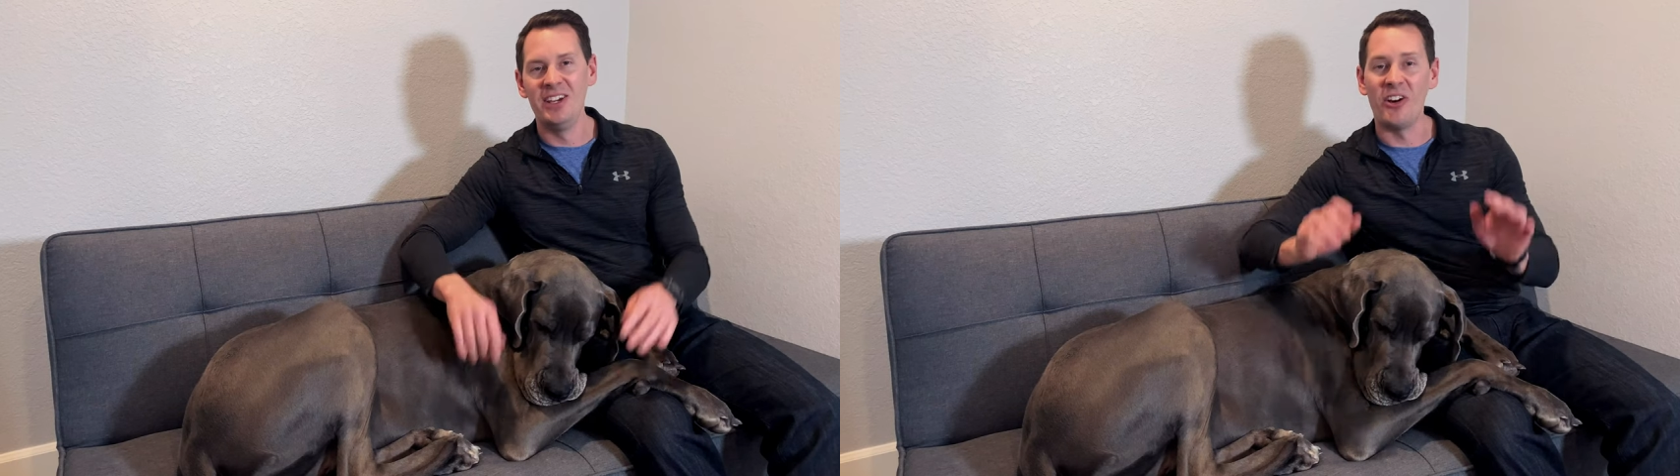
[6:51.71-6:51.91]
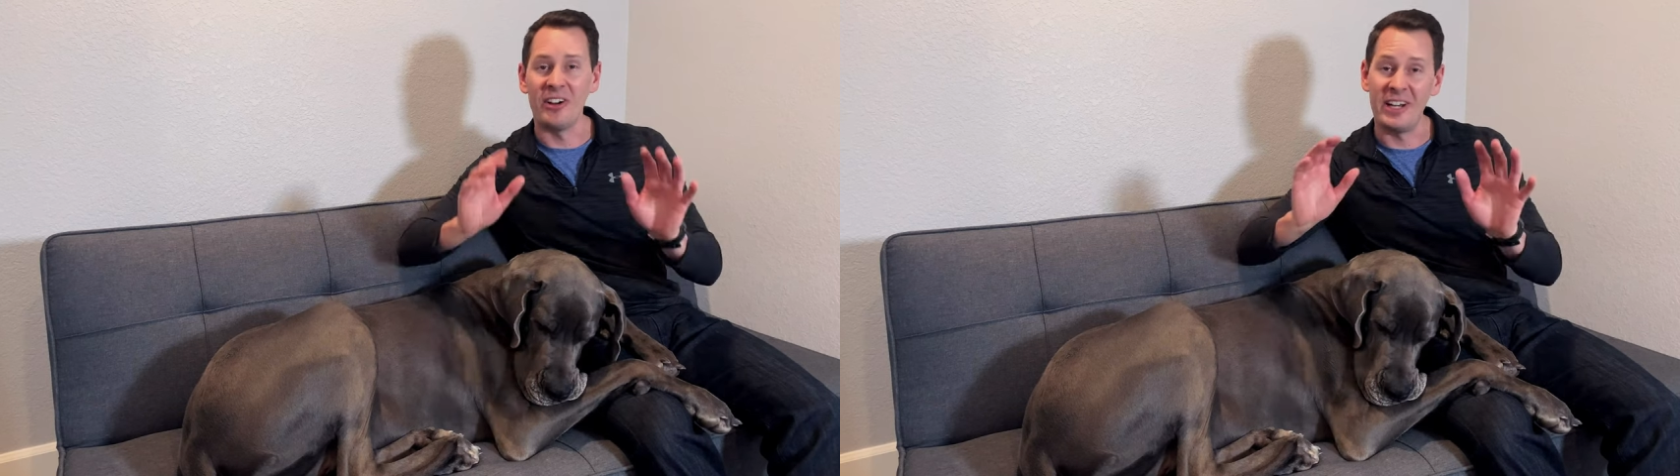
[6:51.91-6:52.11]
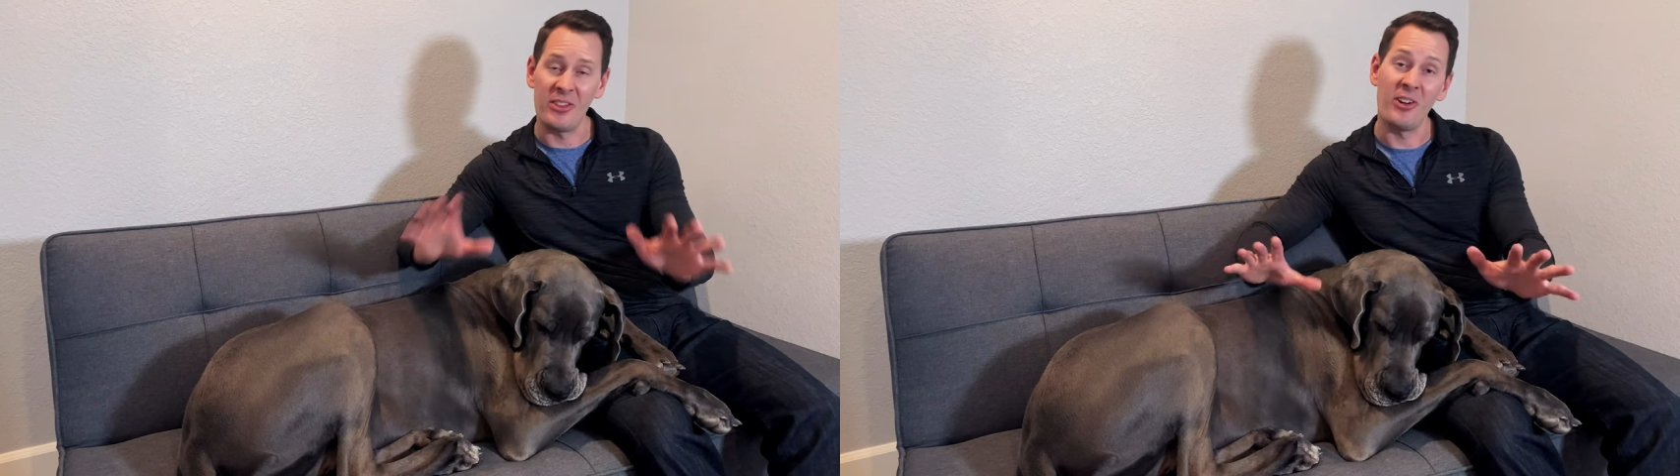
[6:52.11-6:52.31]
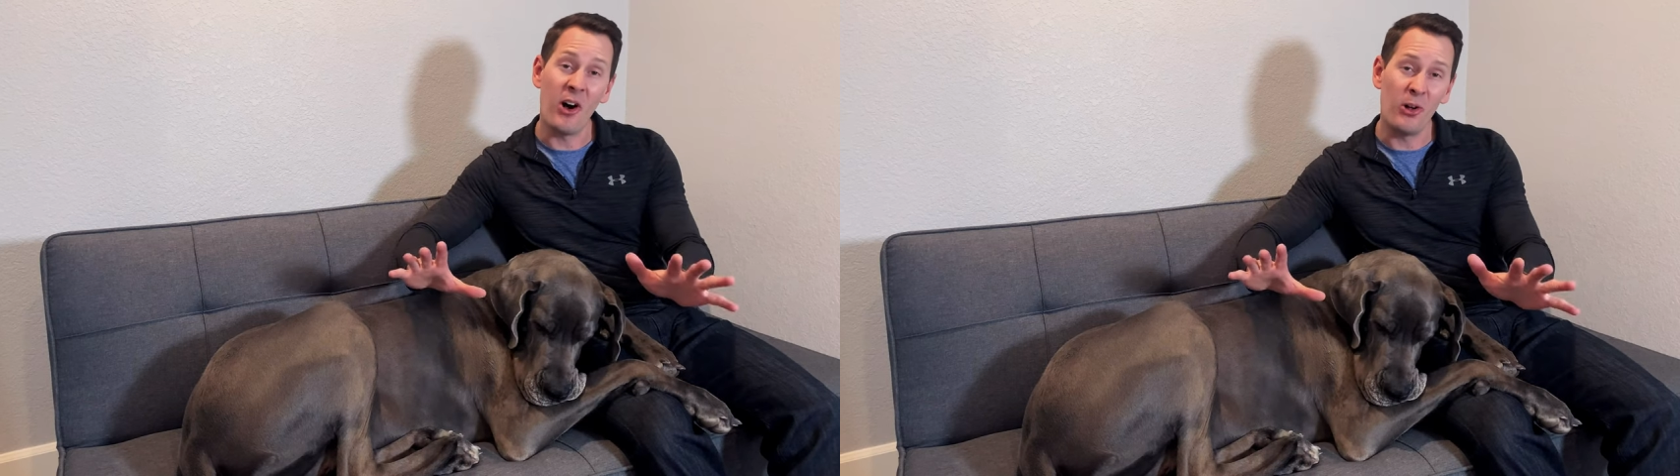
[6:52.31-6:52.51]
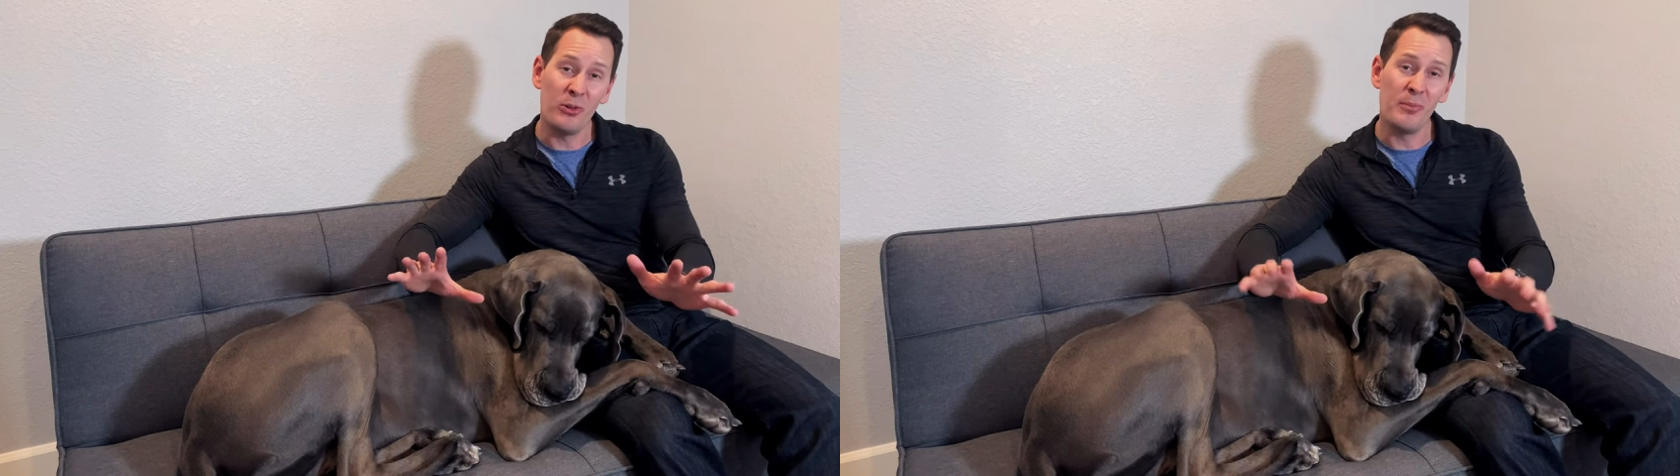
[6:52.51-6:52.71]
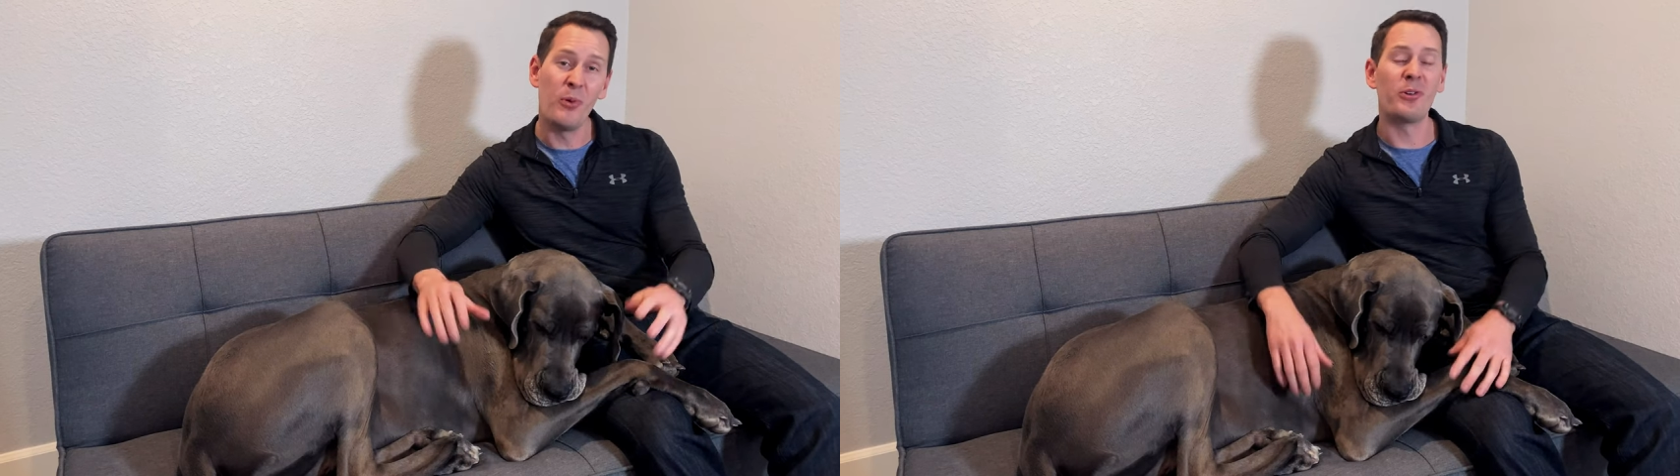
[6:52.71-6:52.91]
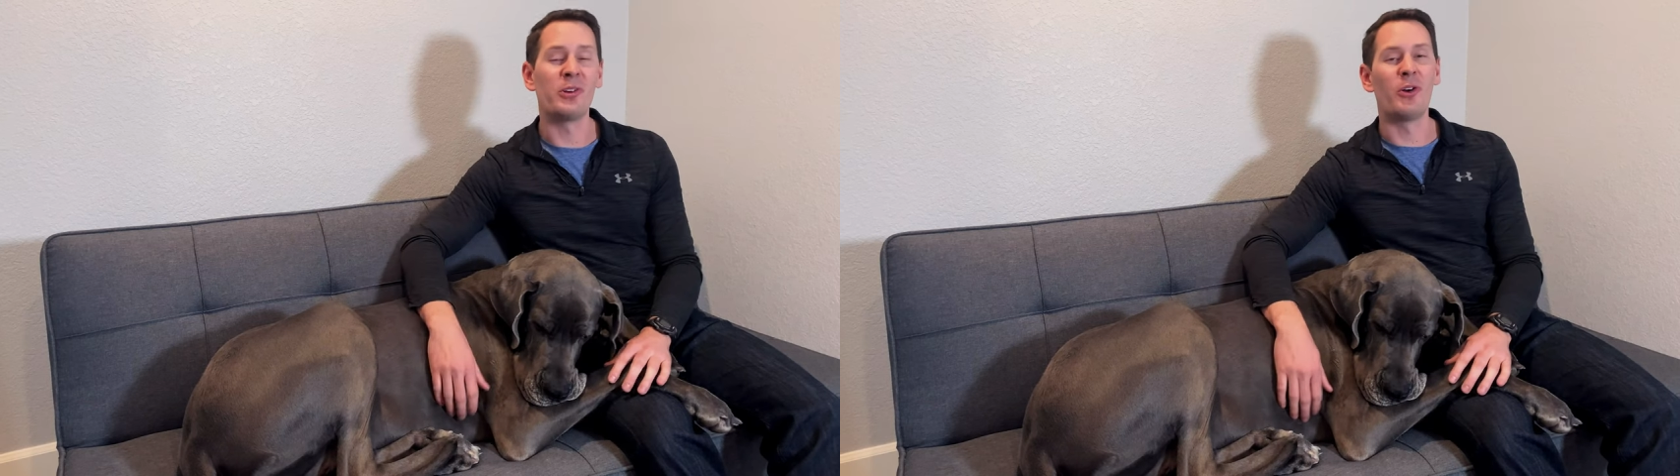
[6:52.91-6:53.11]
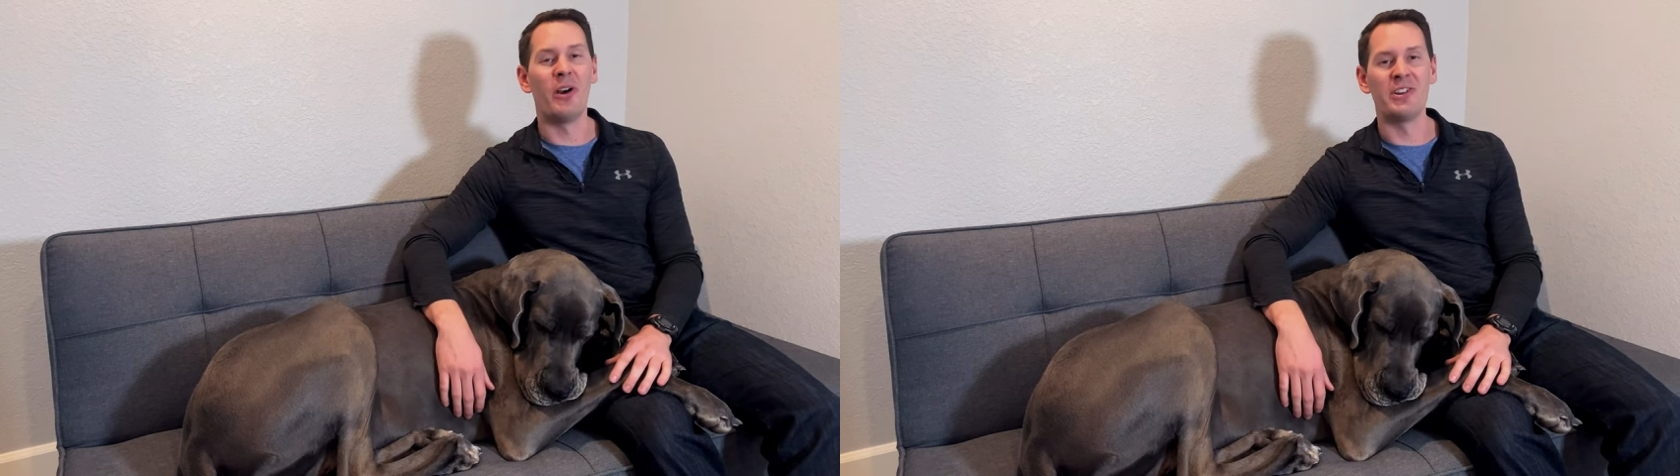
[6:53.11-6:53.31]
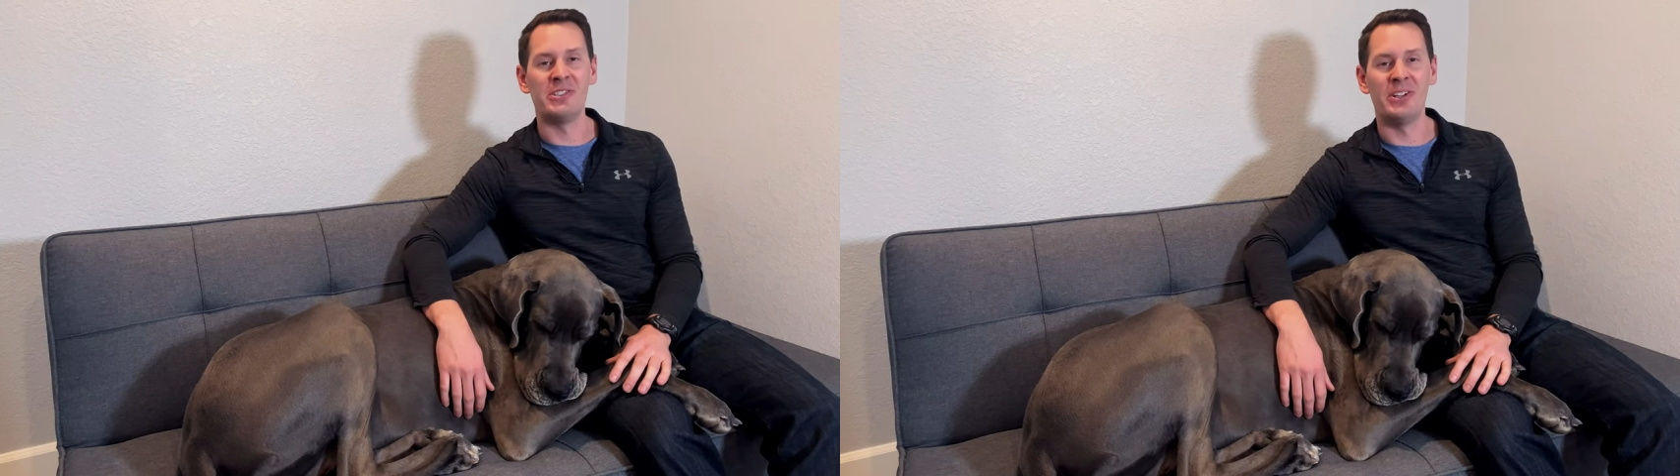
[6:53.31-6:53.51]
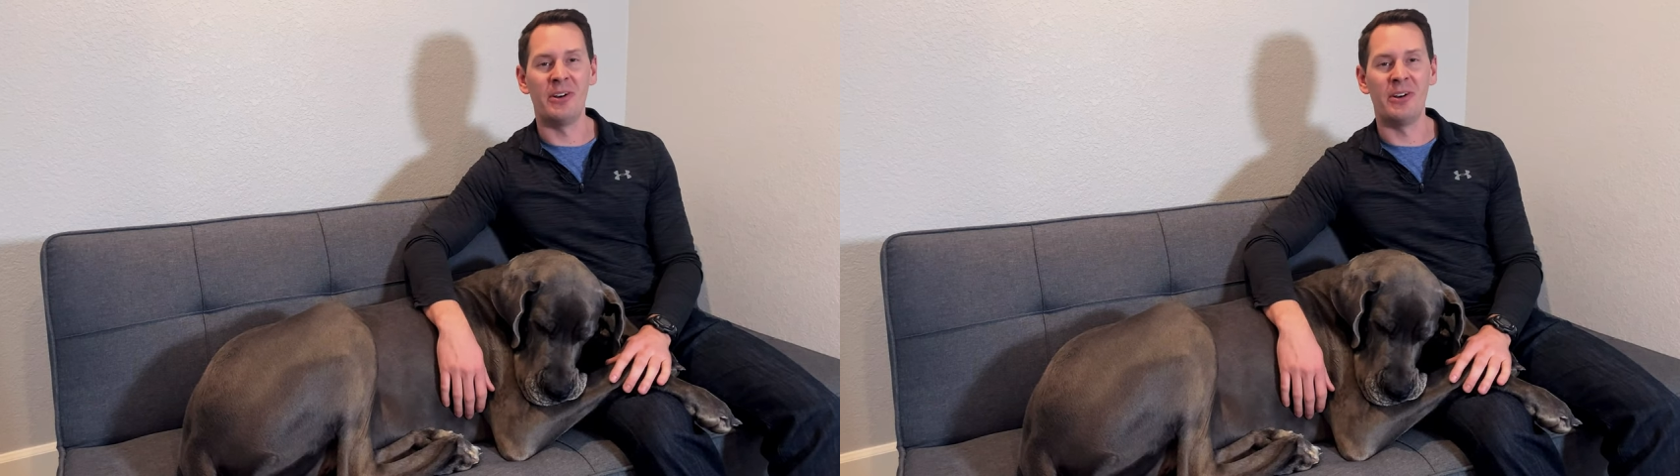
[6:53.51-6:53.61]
All right, now the all-important question